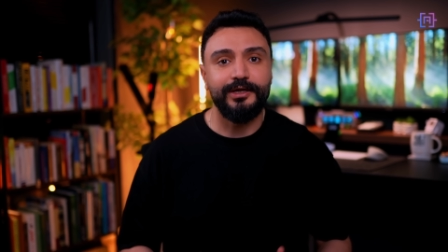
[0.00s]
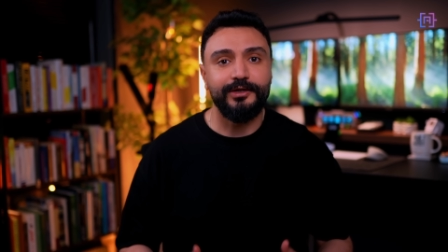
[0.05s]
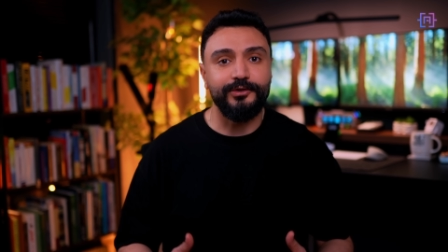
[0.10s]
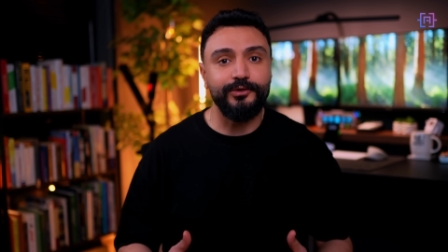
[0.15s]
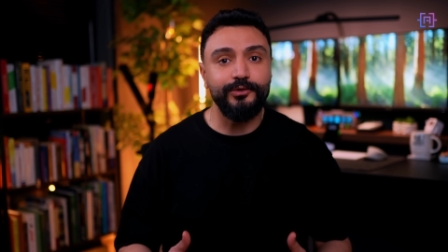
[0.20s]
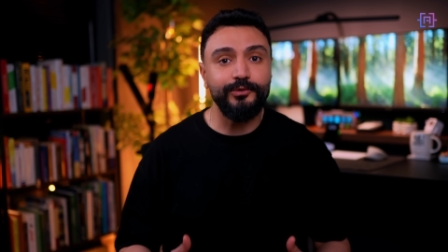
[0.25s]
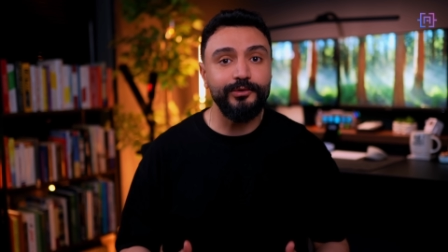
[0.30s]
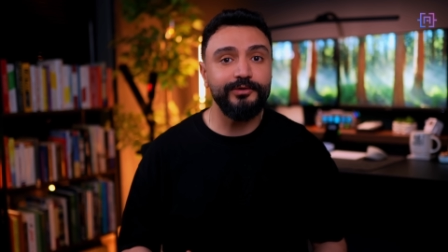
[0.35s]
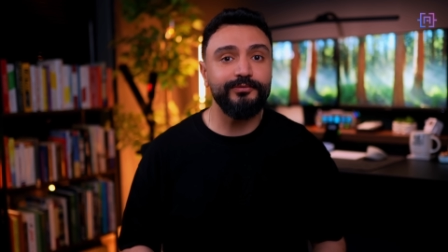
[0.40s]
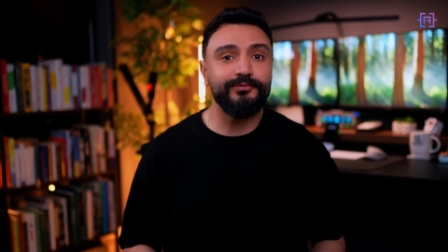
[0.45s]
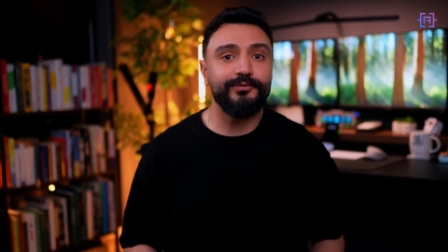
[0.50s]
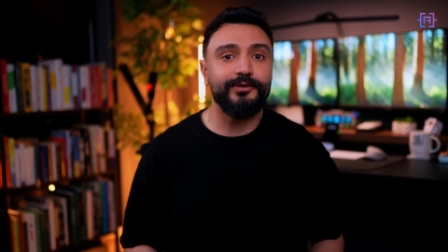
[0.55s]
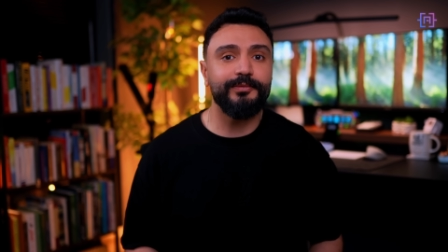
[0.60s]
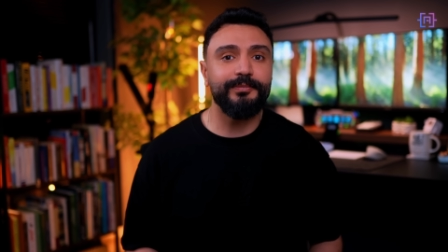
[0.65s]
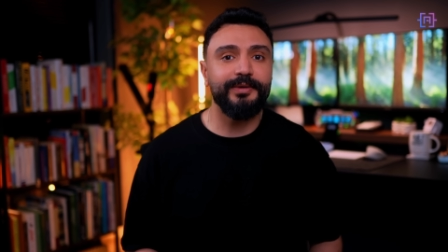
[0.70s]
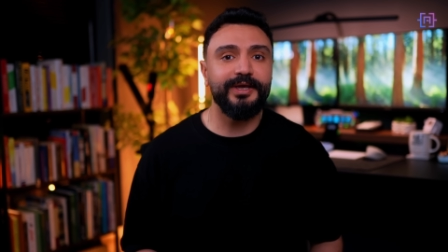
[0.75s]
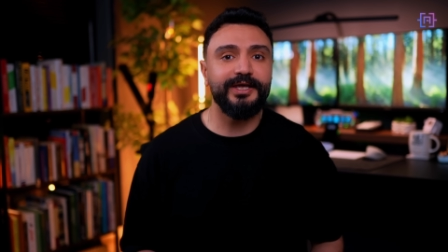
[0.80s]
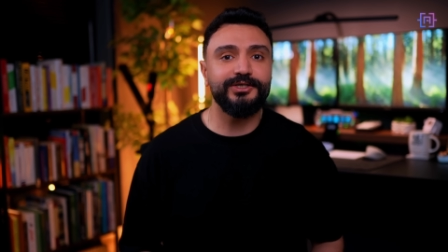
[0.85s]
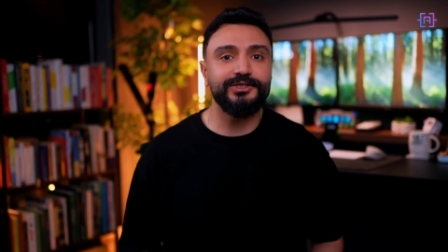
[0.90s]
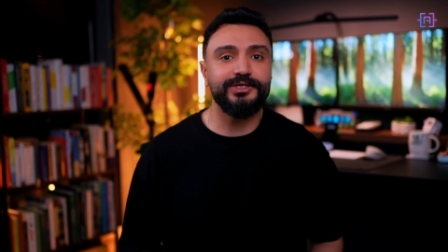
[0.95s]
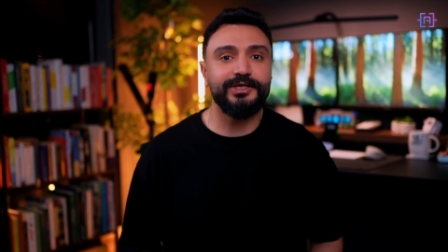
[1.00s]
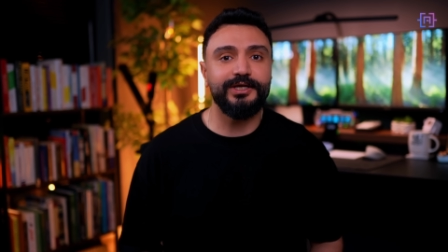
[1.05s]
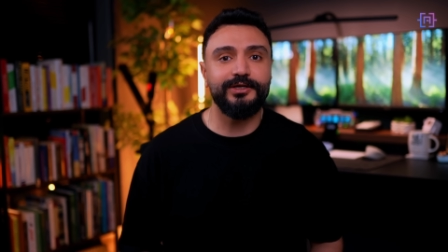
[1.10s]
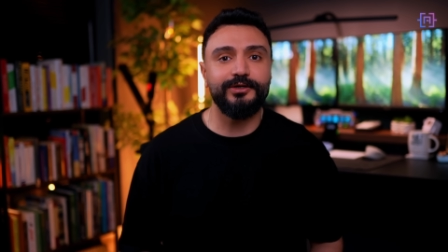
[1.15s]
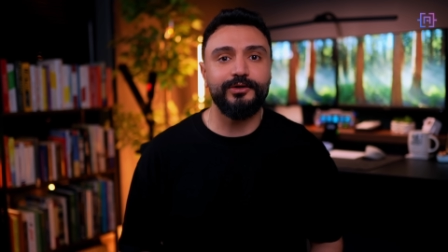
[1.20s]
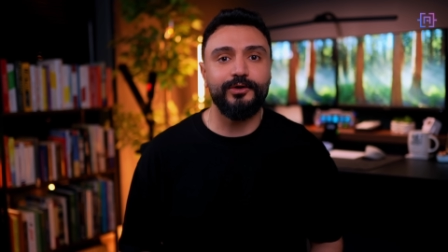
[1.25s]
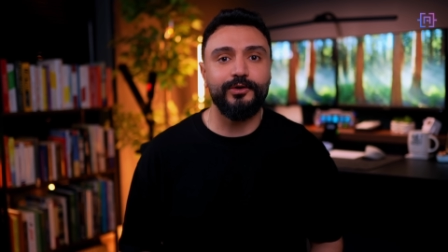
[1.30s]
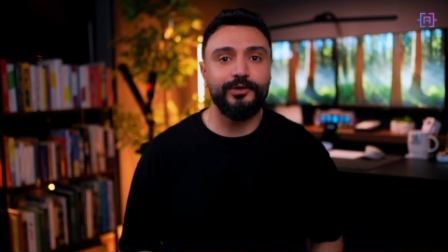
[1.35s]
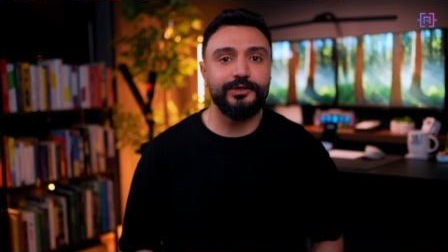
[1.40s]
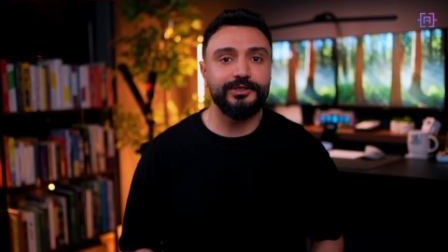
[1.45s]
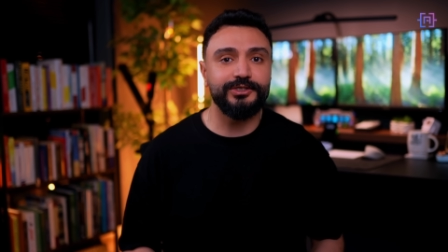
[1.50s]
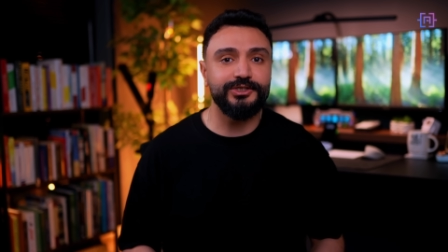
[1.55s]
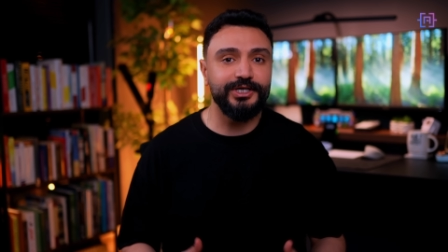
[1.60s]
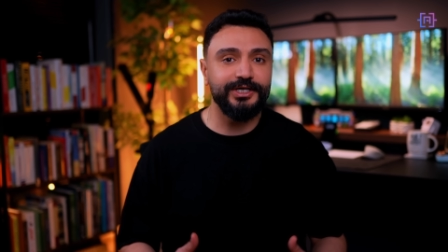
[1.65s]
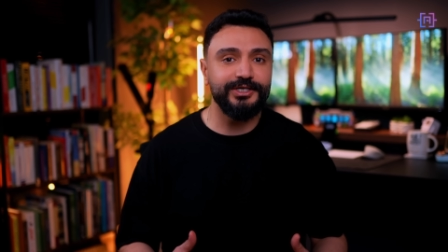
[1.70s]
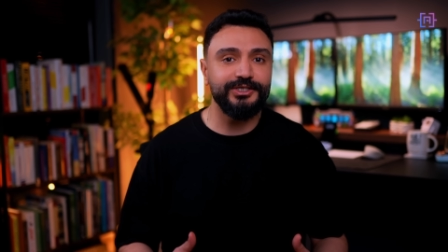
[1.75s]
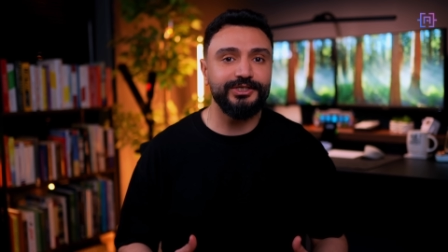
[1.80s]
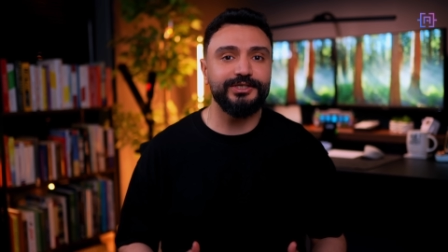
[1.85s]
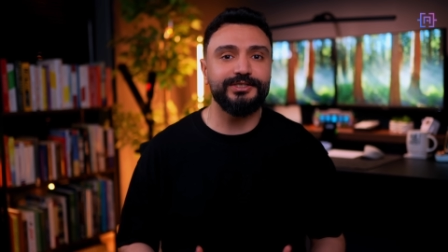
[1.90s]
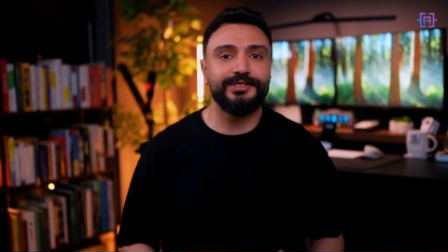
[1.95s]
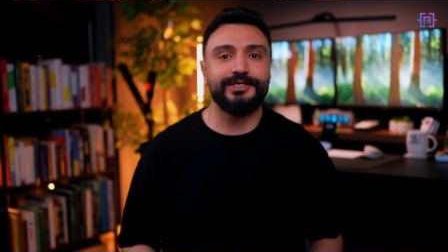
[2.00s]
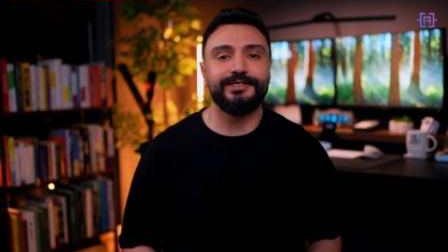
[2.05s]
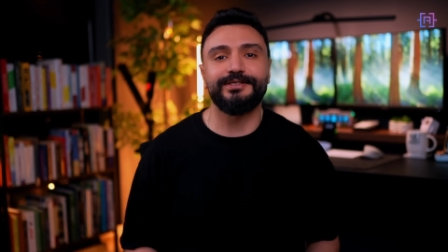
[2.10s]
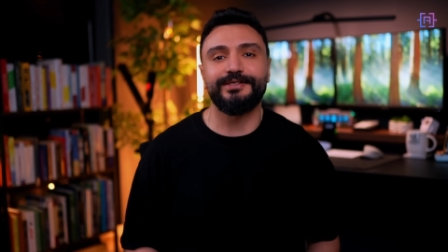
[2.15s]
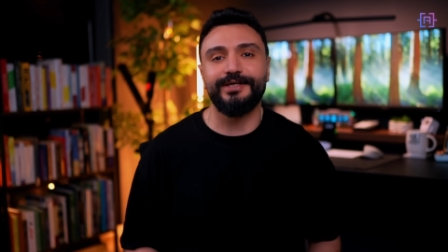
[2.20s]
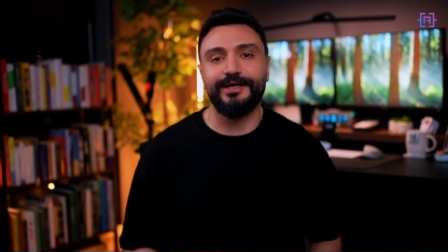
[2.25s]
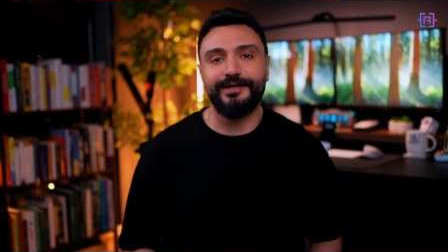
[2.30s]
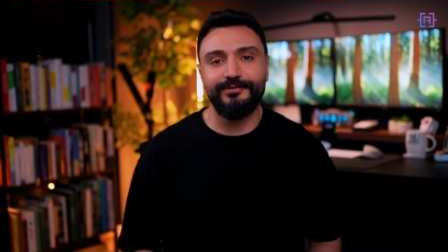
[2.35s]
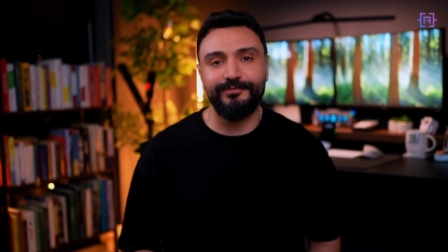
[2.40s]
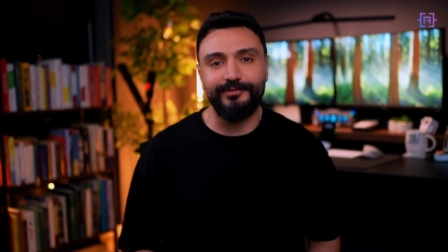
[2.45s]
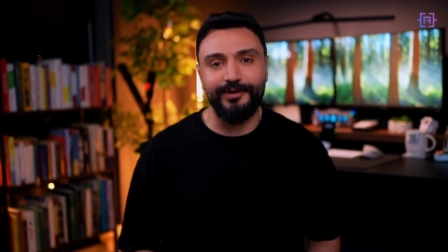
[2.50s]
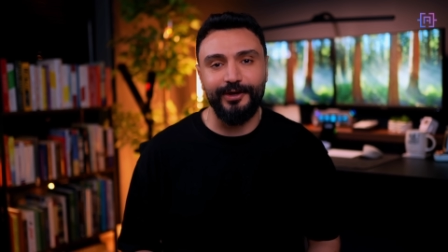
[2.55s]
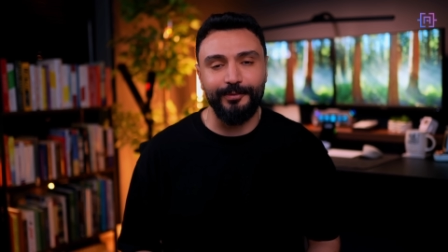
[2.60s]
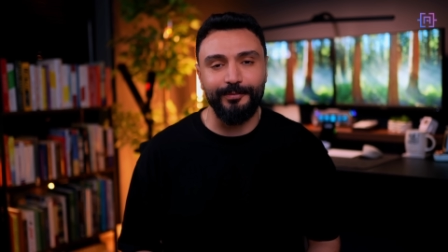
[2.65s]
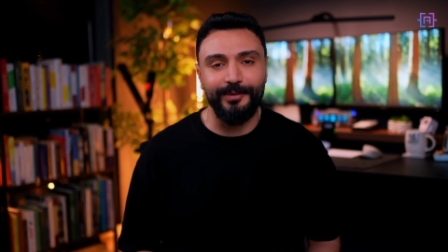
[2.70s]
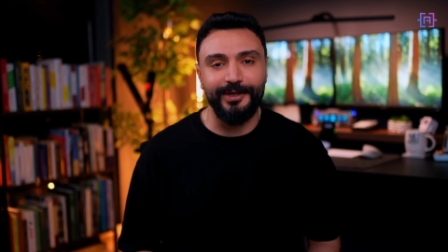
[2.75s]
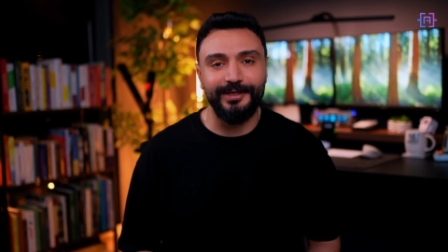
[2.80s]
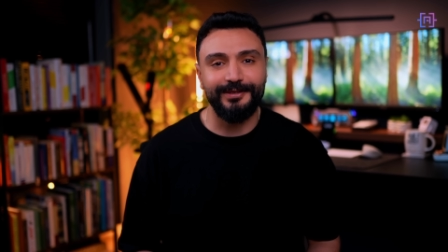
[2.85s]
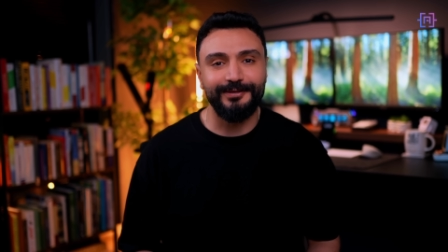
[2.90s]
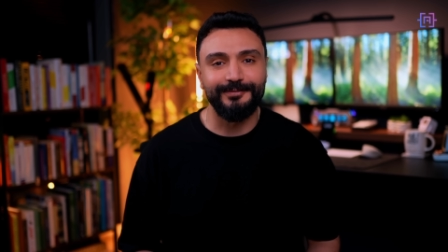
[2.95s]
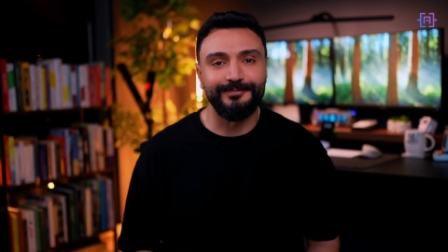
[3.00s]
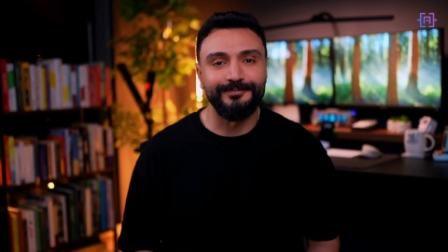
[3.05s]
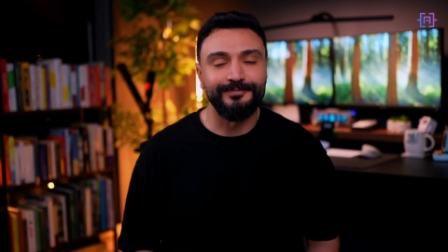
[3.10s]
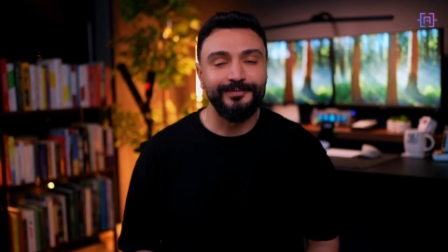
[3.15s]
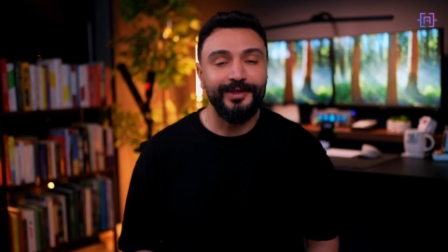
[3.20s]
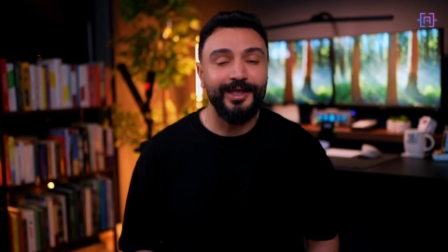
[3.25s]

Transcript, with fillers: new information or changes in the environment.